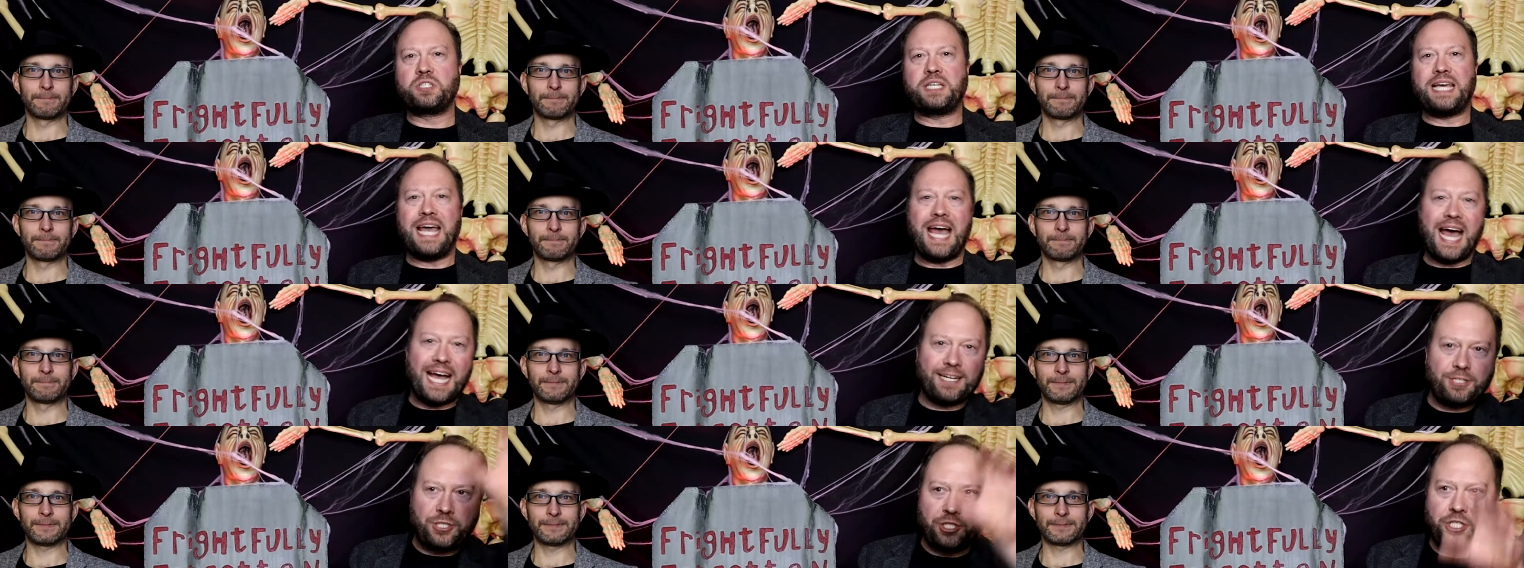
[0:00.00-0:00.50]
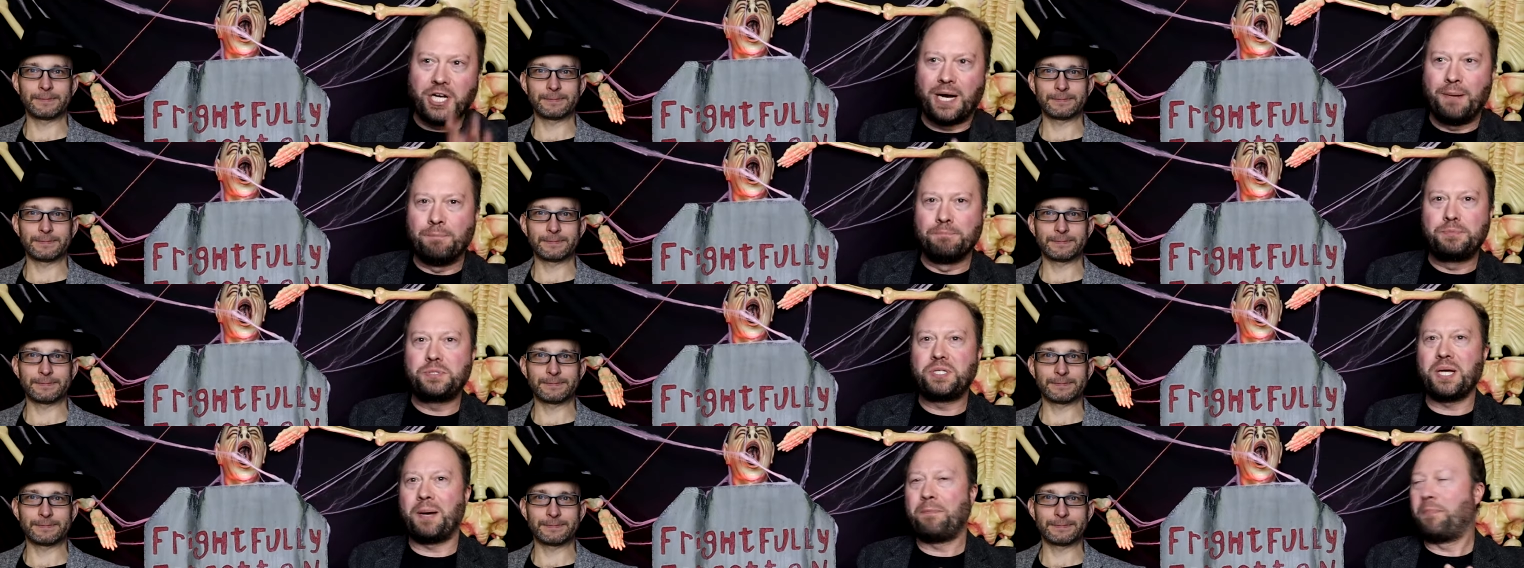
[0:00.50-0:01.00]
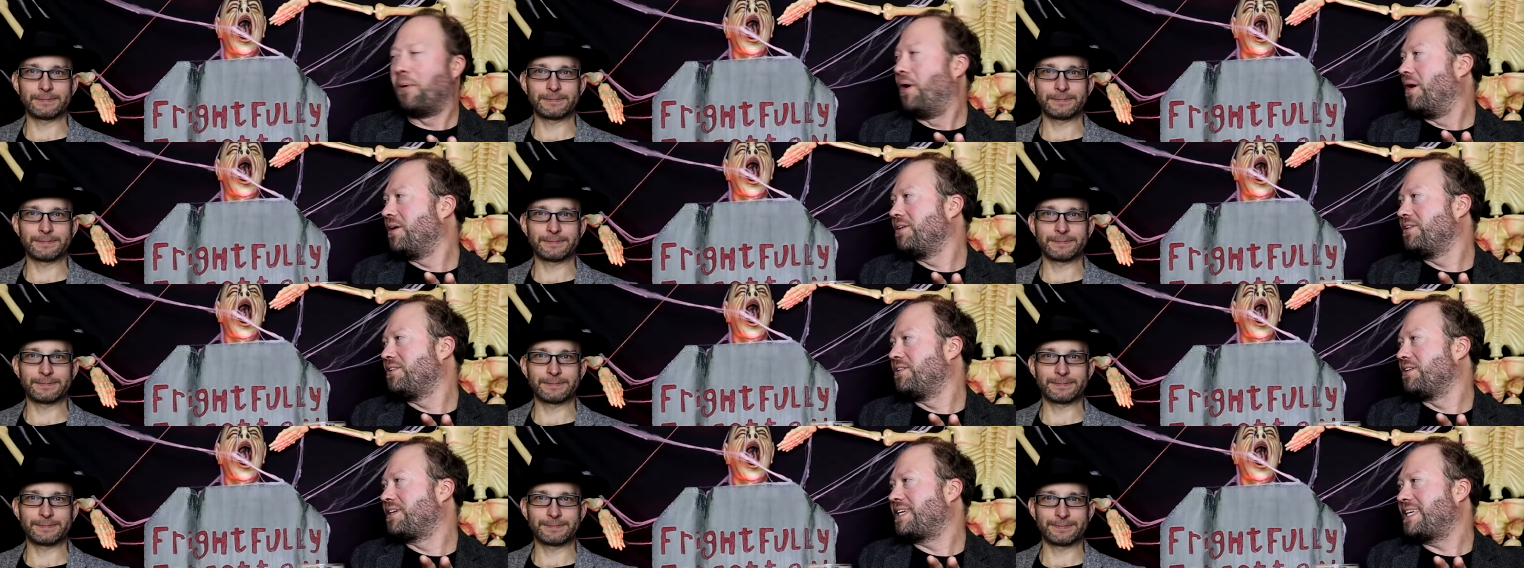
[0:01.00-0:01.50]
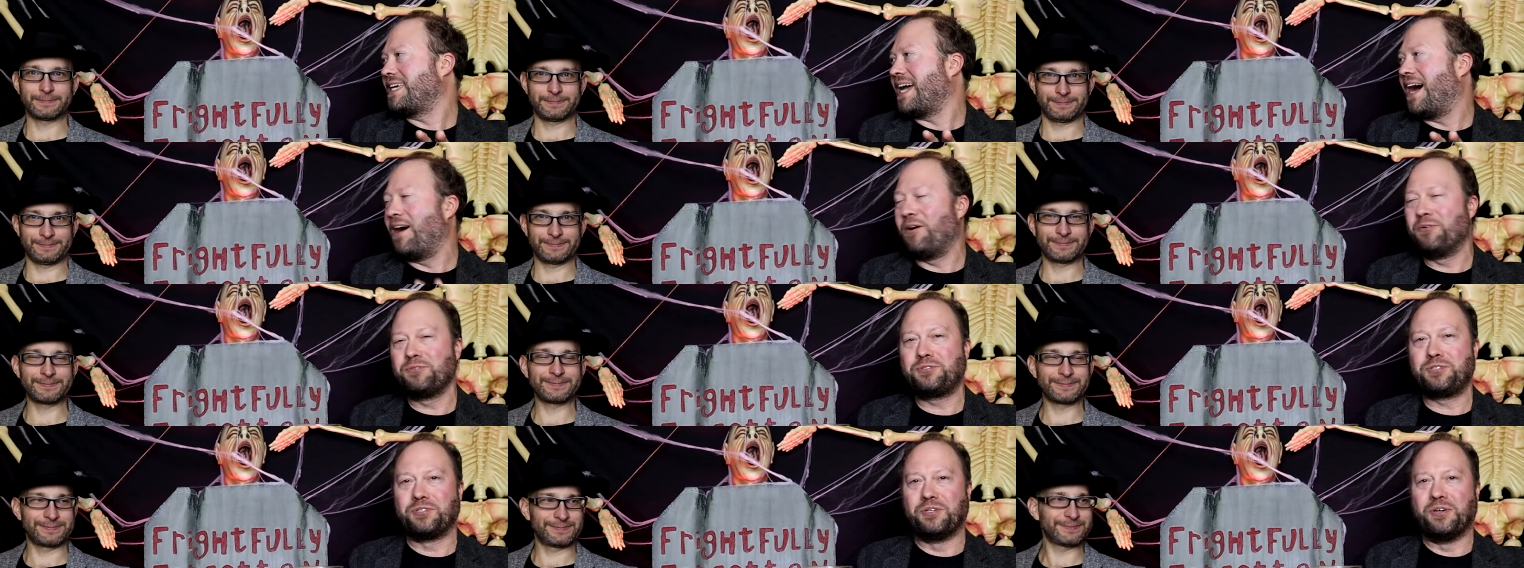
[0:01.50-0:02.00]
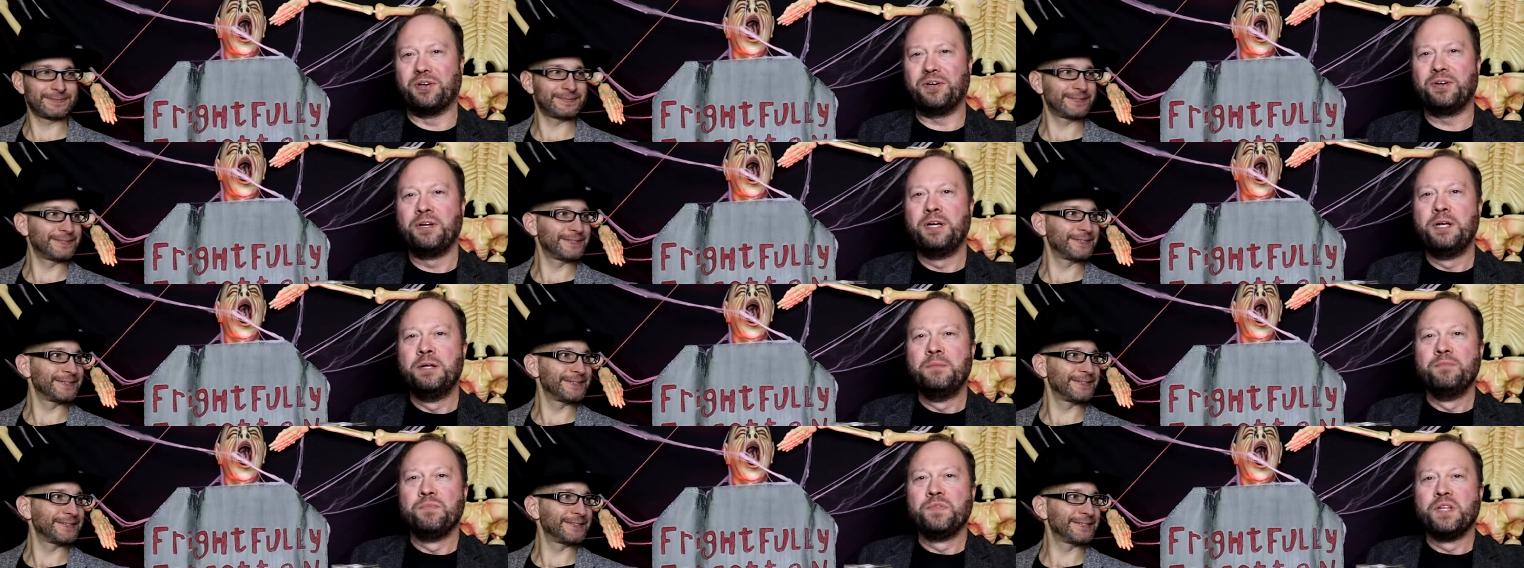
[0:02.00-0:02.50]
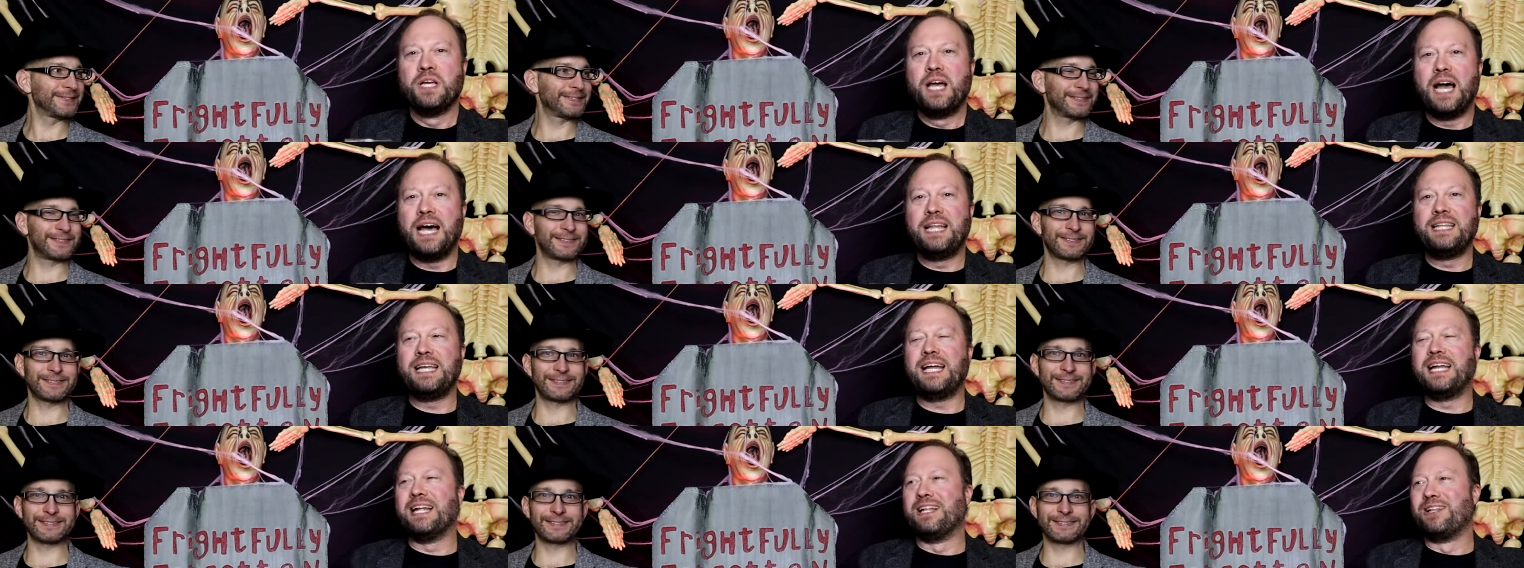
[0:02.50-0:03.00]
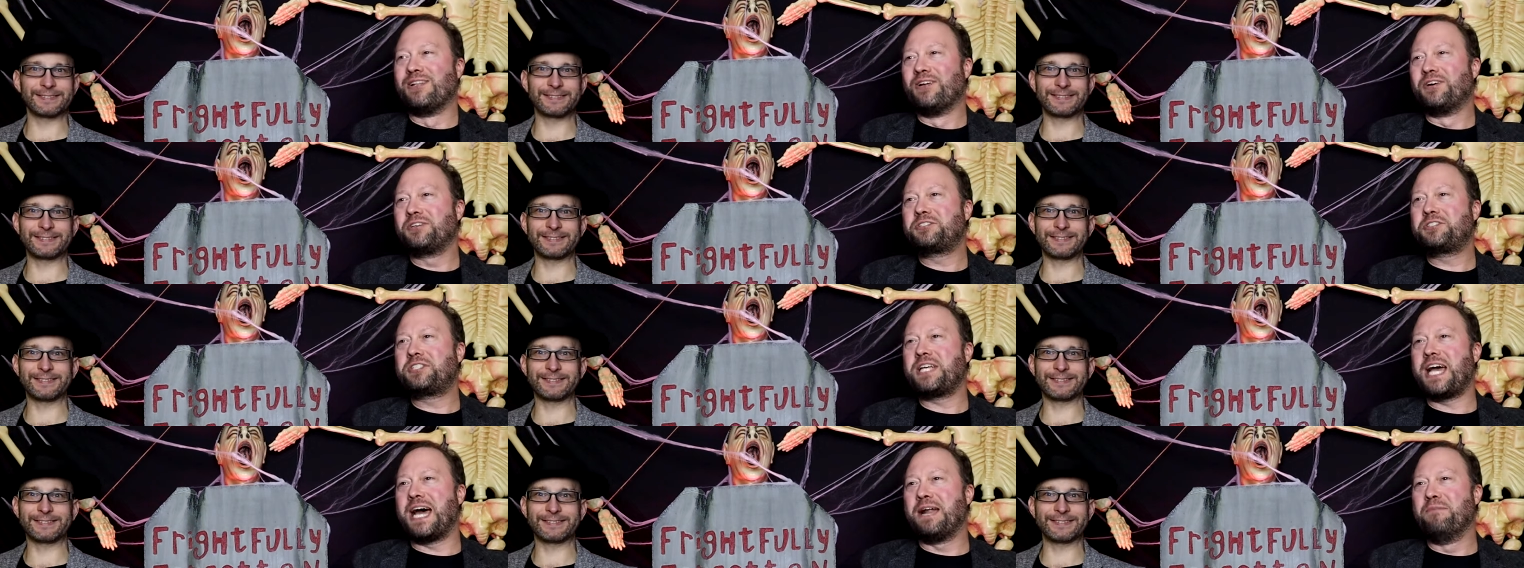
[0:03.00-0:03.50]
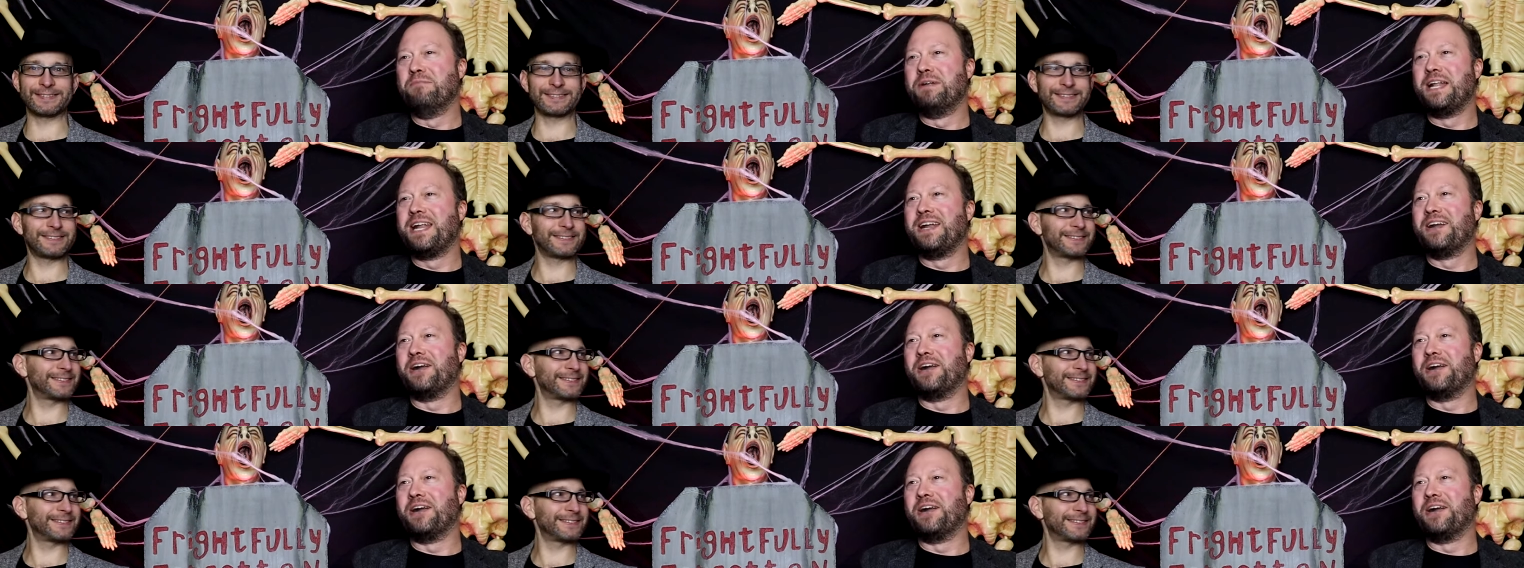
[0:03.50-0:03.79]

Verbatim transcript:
Speaker 1: cat jumps up onto the counter, and then it looks at him, and